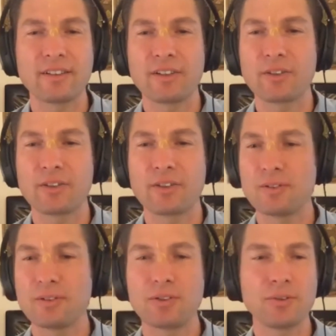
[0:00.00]
know
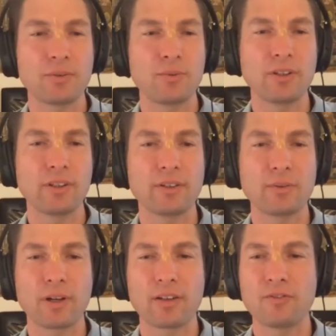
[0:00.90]
you two really
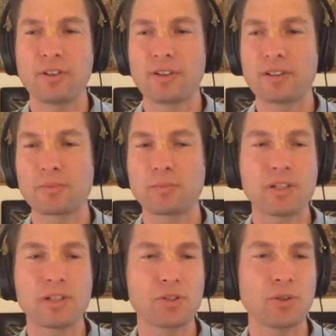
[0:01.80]
had a very
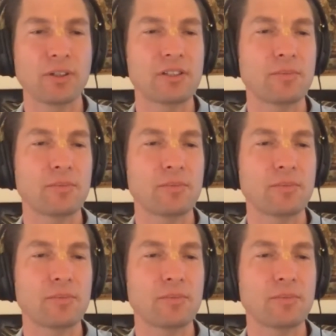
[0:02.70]
special, intimate